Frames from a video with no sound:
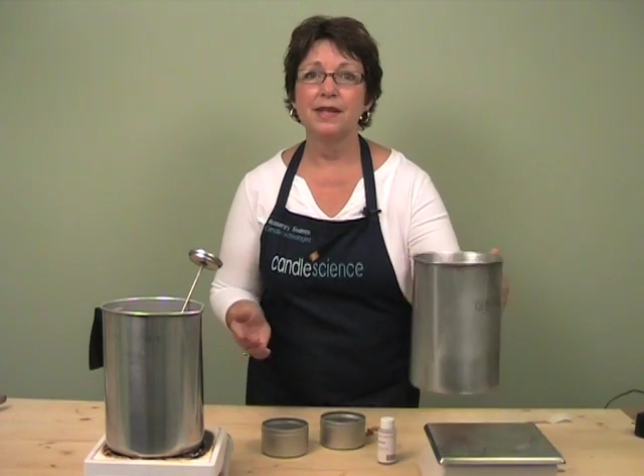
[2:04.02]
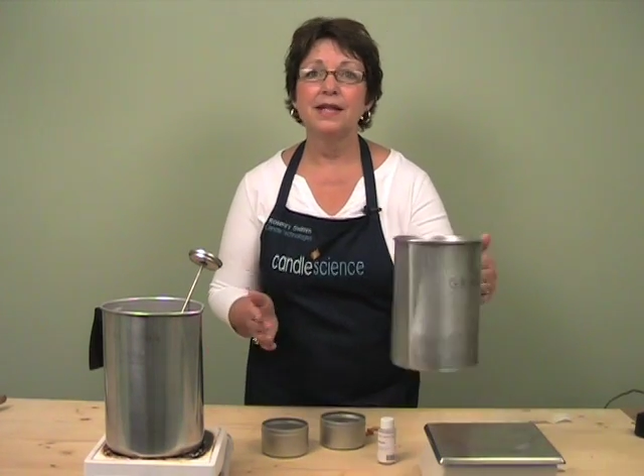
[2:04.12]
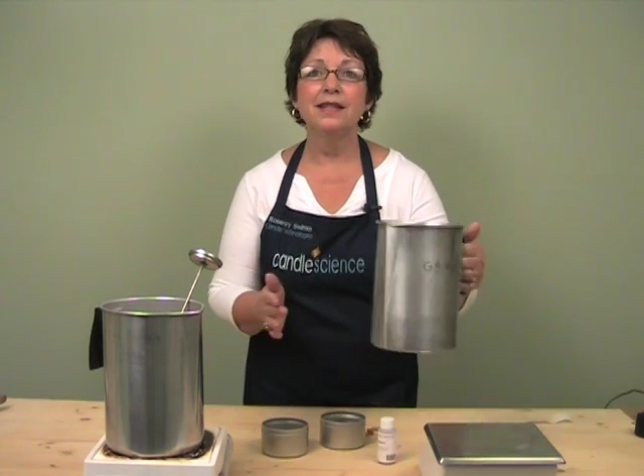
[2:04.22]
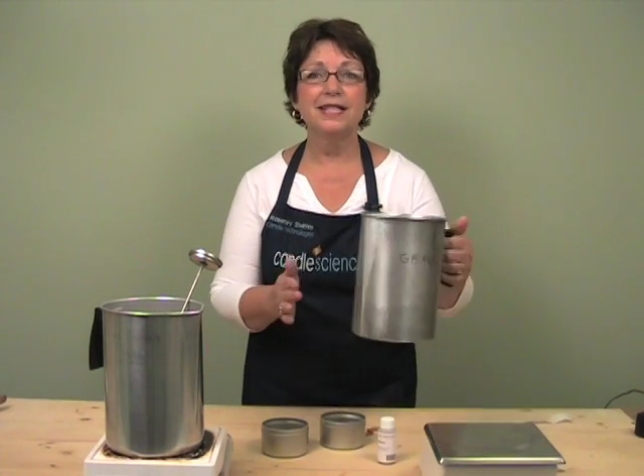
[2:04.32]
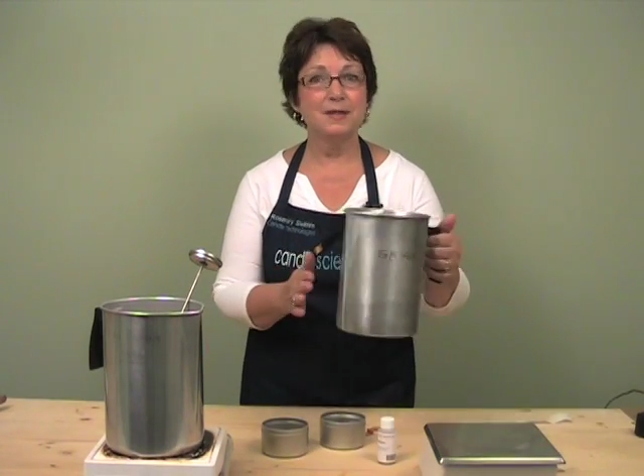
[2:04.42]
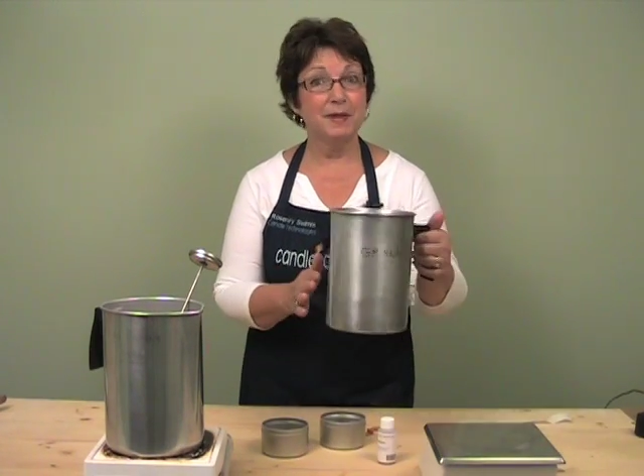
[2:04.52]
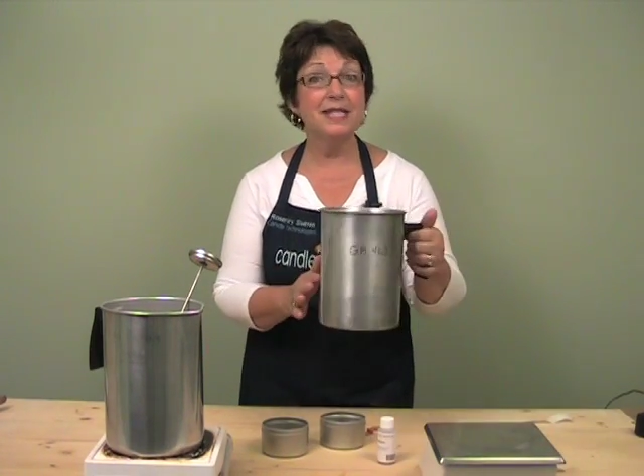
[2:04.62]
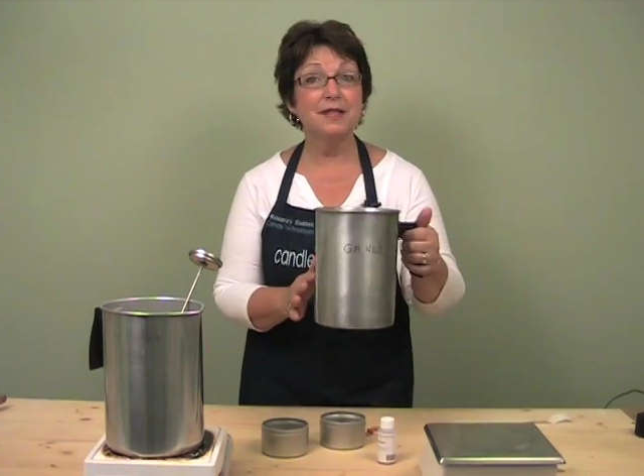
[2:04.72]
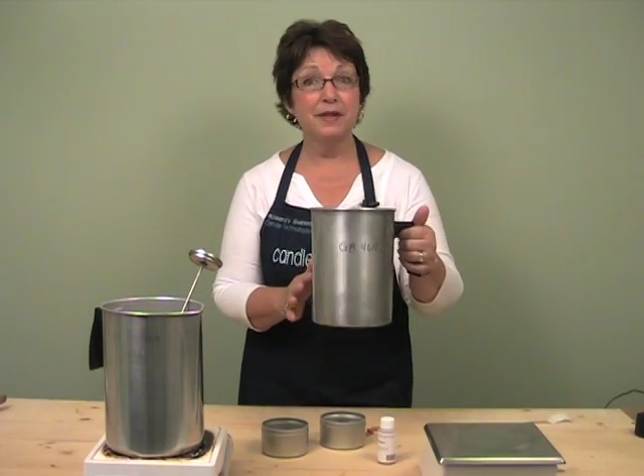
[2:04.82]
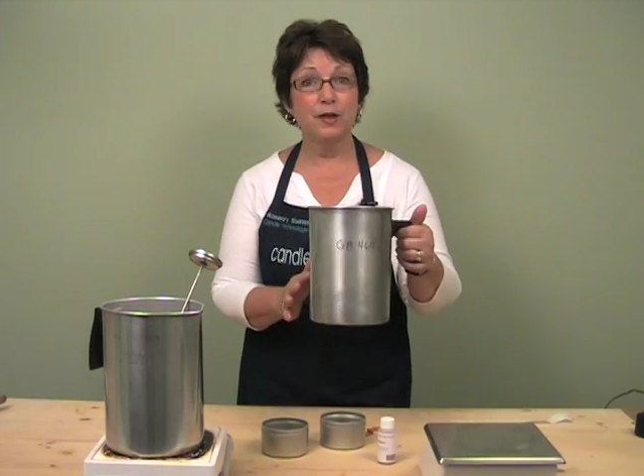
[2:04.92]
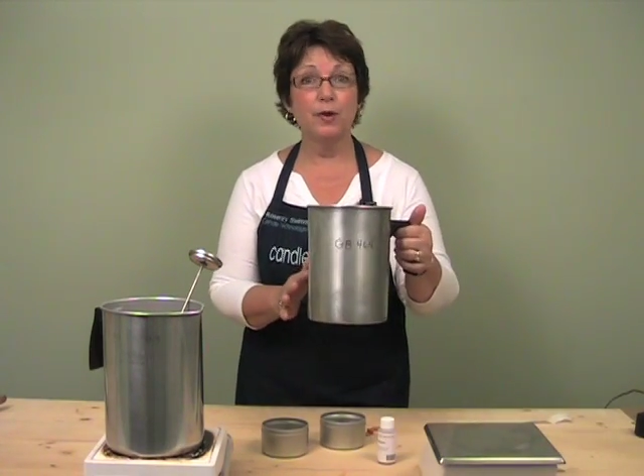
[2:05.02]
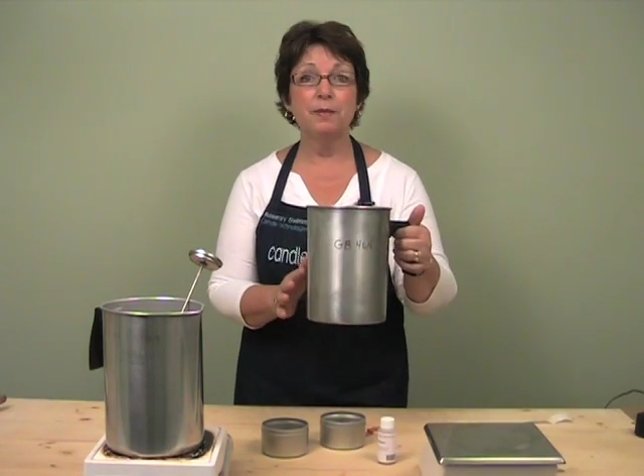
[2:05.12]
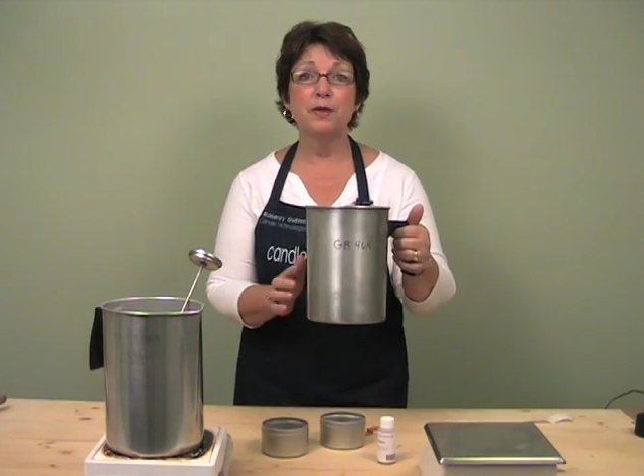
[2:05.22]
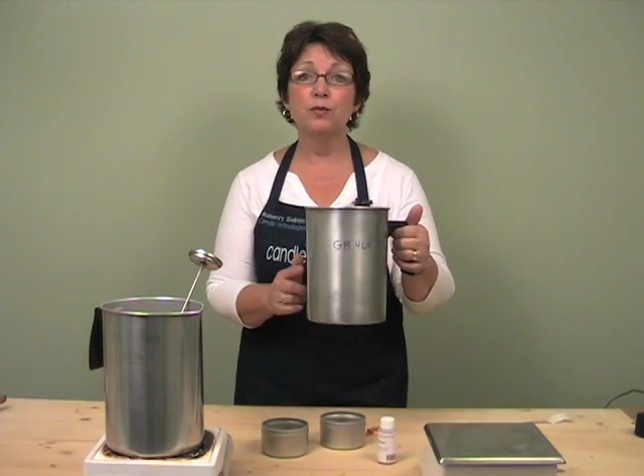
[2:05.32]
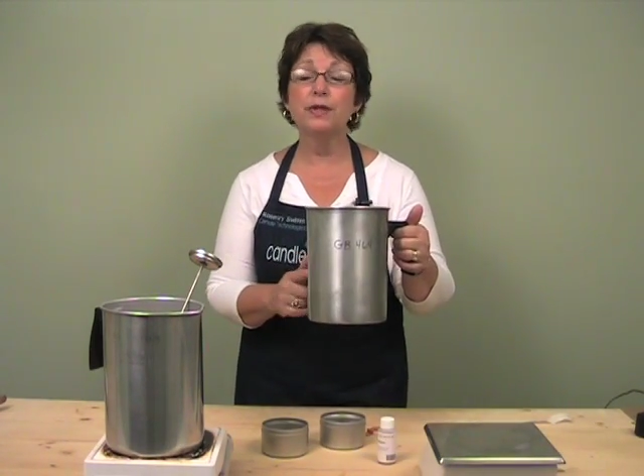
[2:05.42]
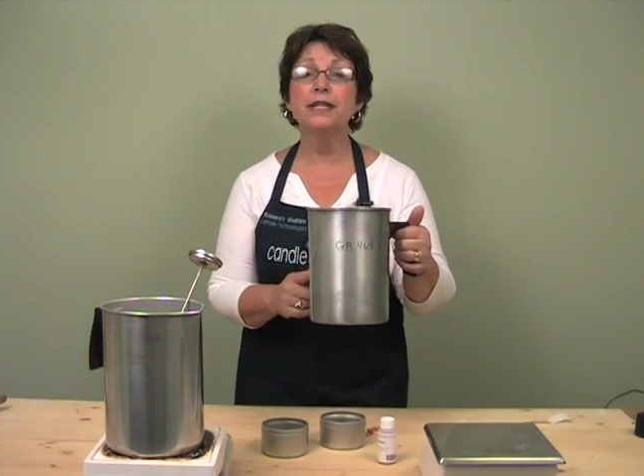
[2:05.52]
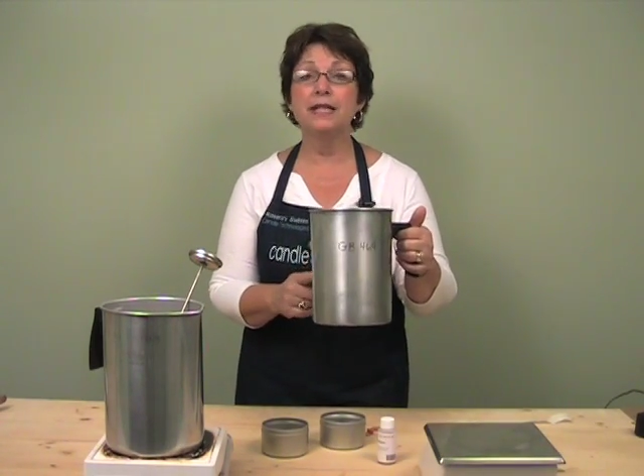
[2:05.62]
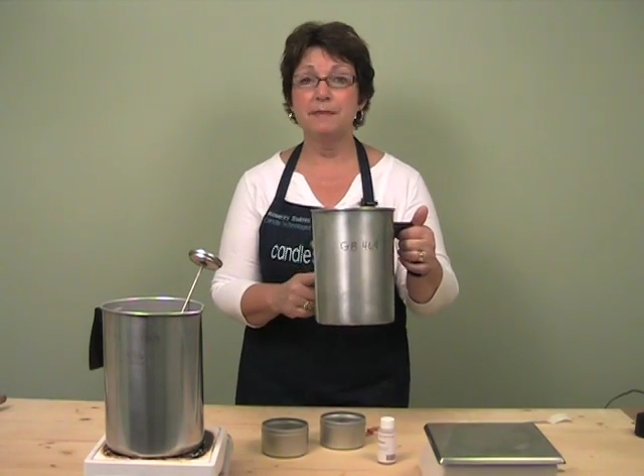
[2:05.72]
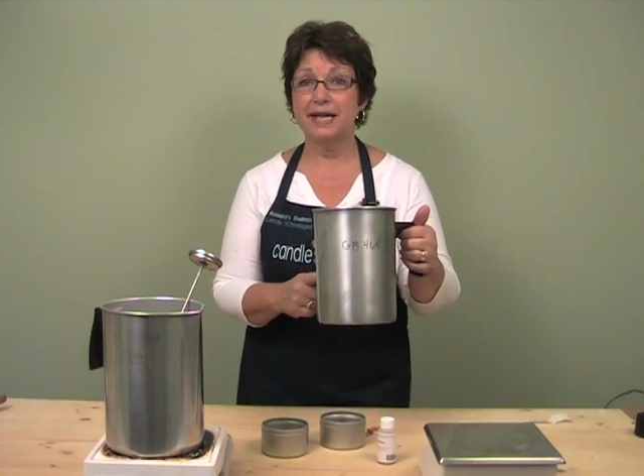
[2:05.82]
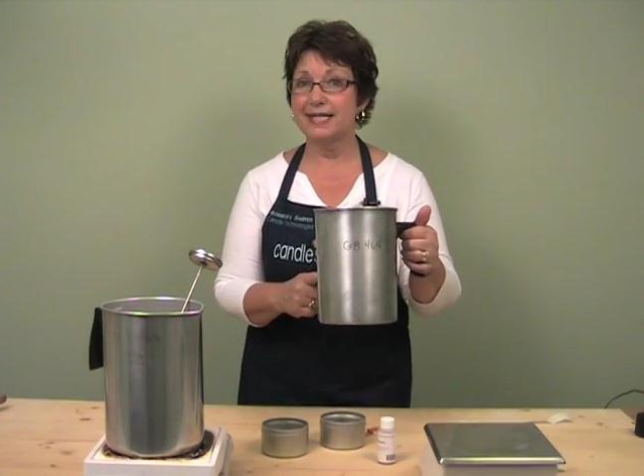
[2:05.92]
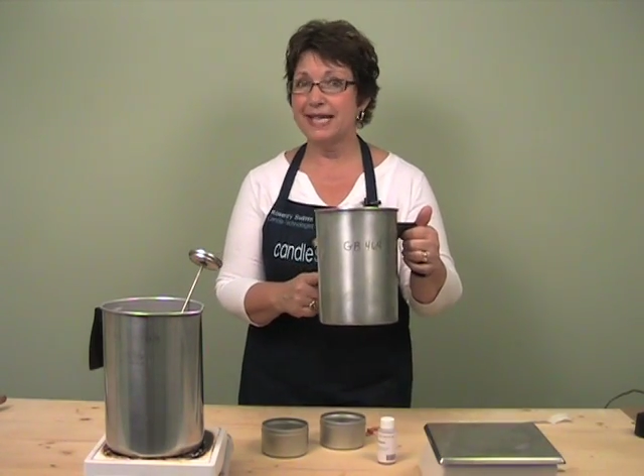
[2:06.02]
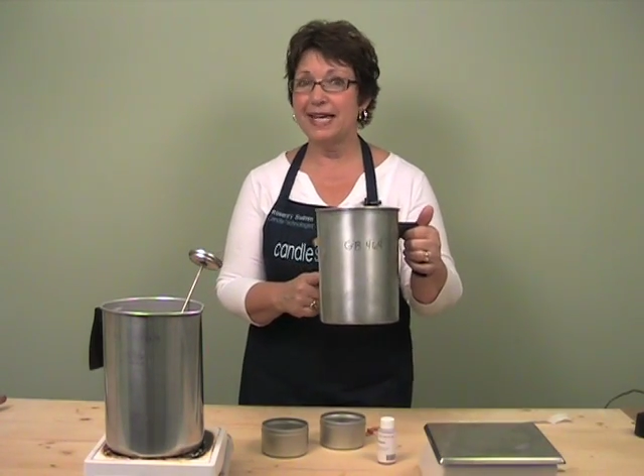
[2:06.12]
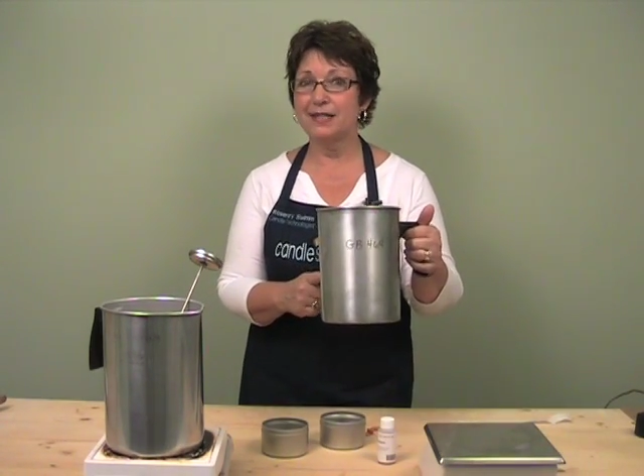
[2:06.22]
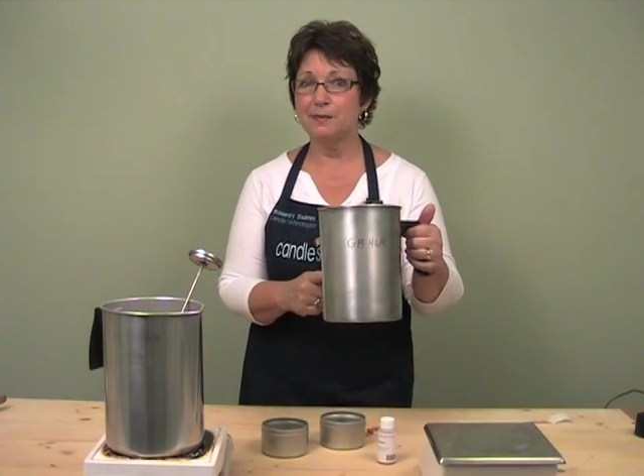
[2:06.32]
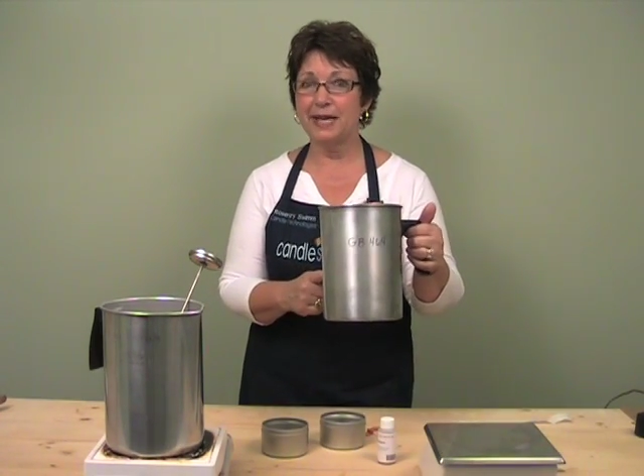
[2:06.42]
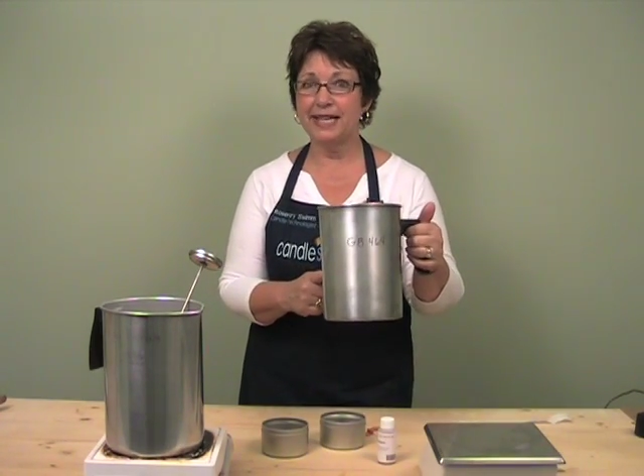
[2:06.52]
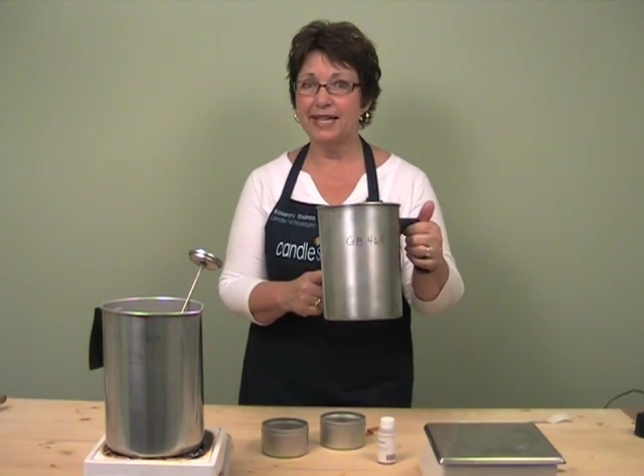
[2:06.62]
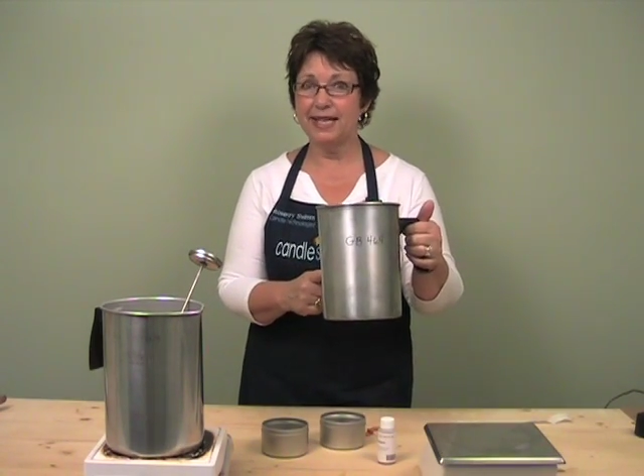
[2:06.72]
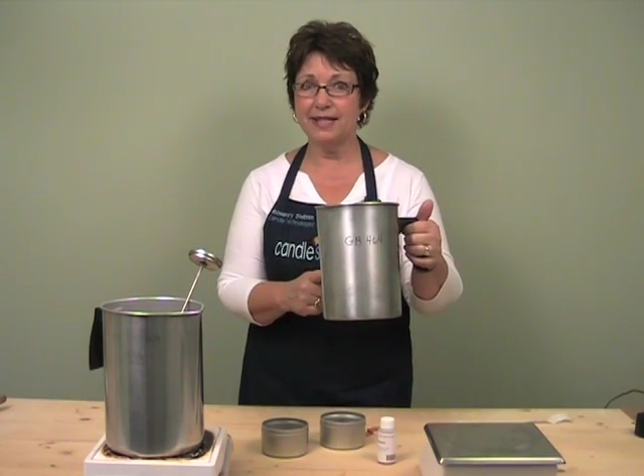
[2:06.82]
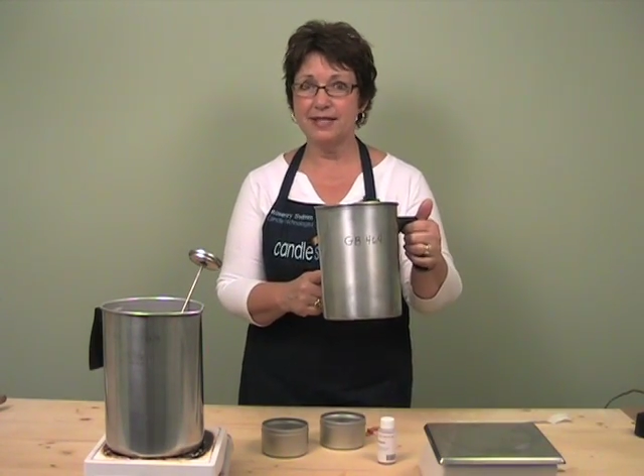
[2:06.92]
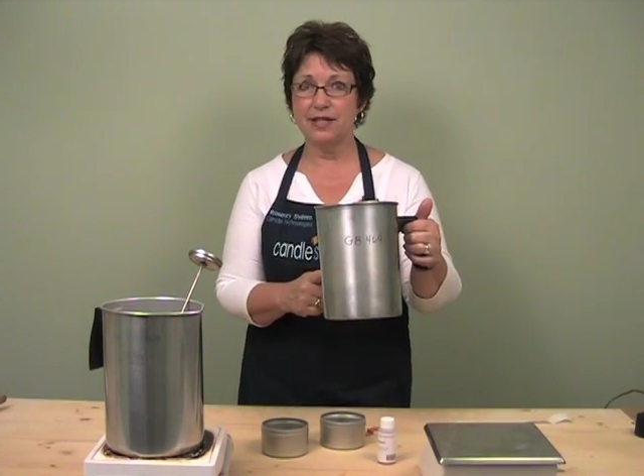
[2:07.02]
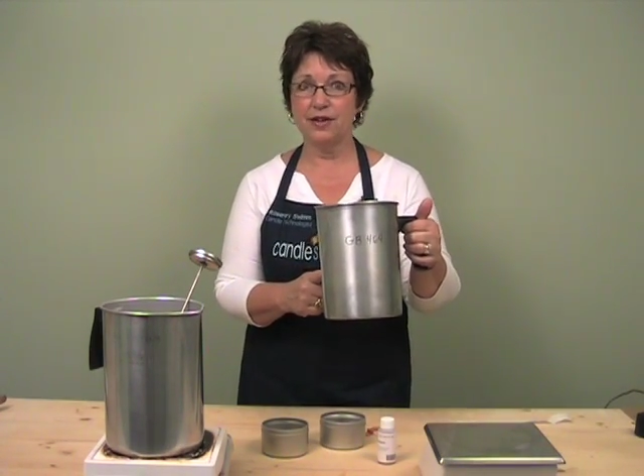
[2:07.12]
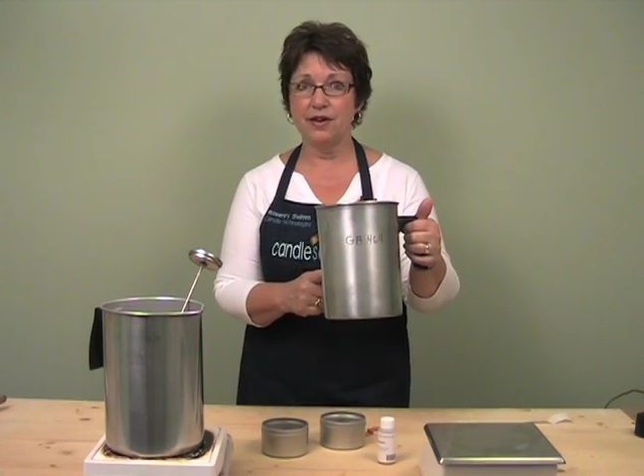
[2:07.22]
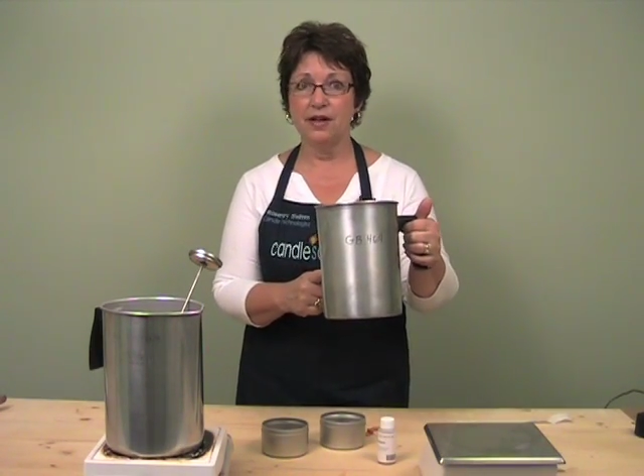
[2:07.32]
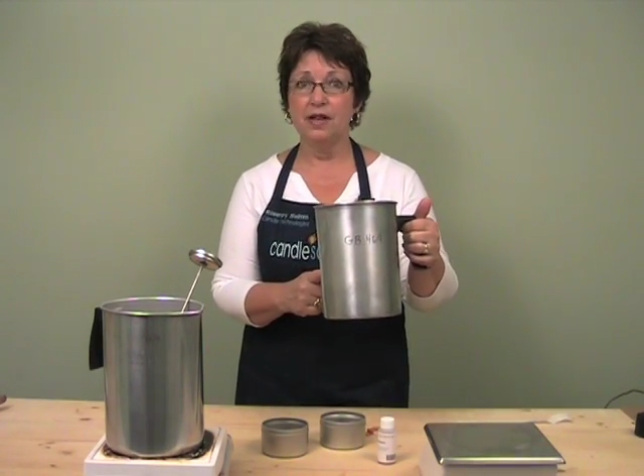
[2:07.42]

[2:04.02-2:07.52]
This piece of equipment really makes candle making easier.